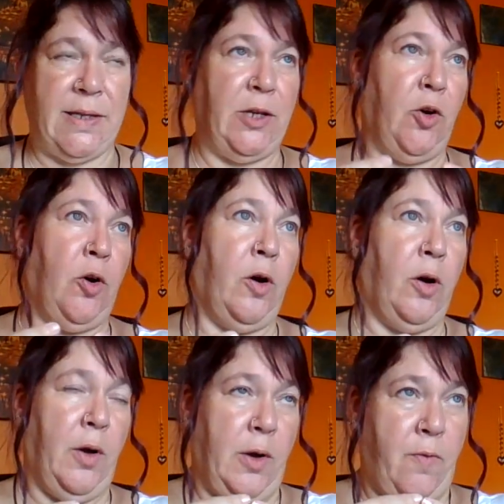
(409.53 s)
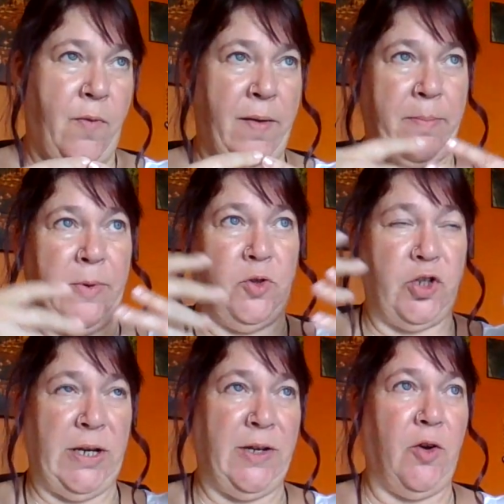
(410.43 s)
You're very
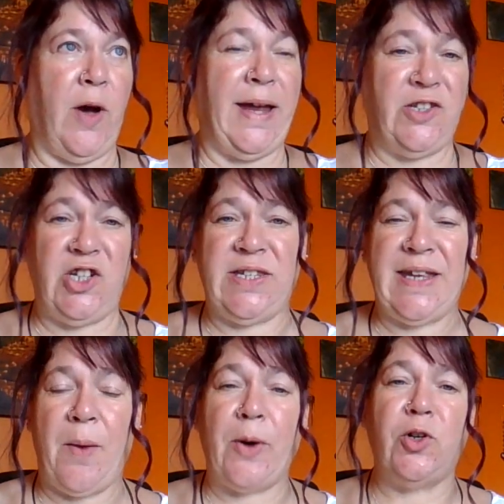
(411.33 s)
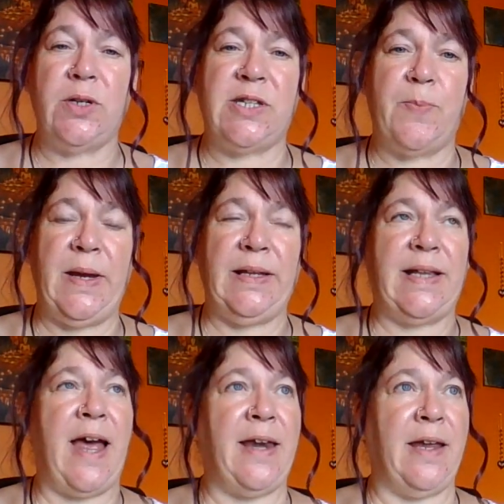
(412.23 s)
much in your head. Do you see how I couldn't speak
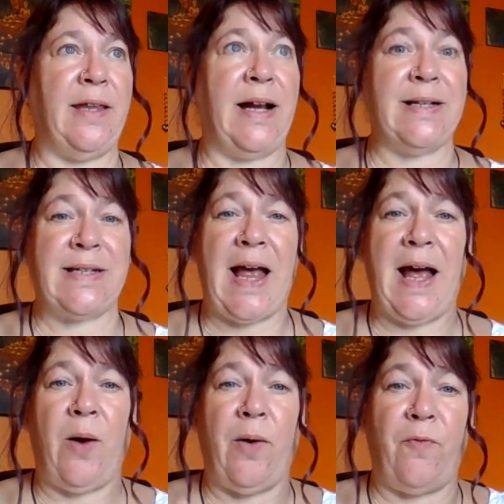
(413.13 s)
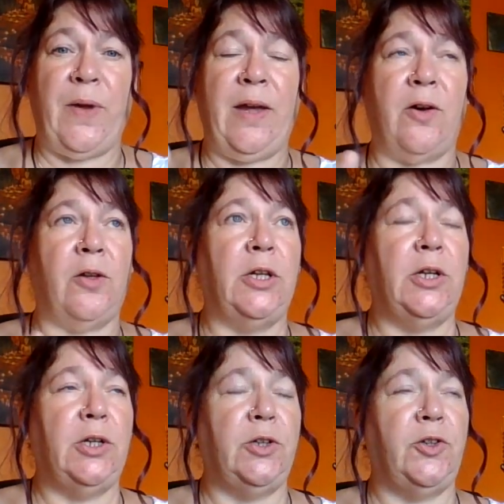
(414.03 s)
then? That's how I feel
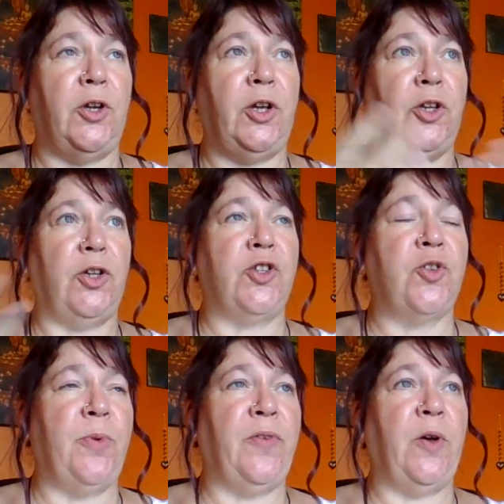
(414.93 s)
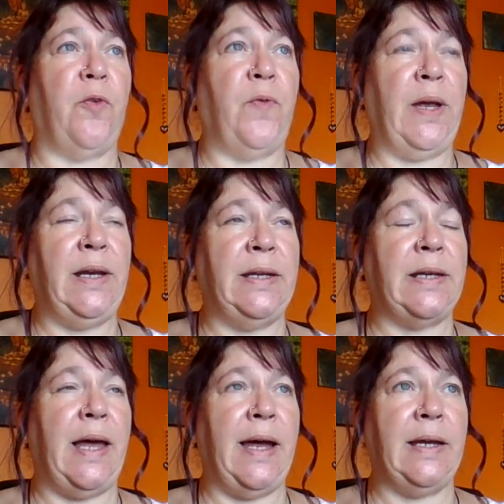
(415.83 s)
that some of you are feeling,
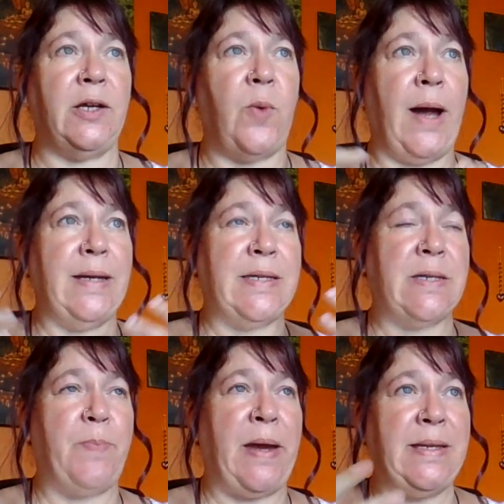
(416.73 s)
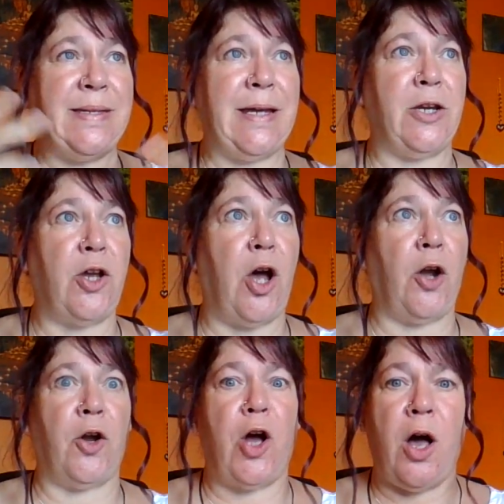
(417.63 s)
like quite spacey and
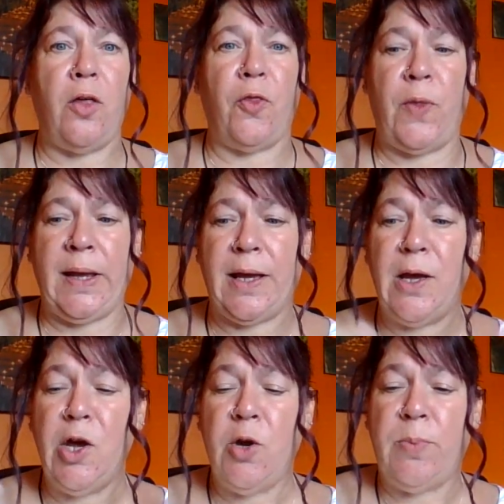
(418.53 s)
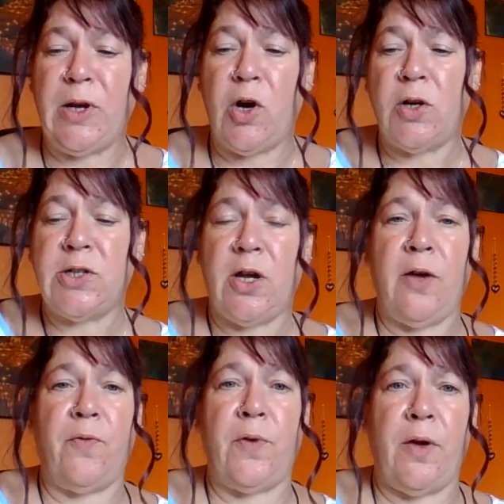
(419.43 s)
I can't think because
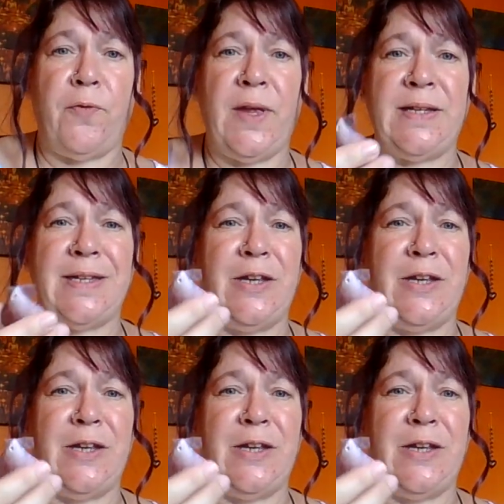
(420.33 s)
of this.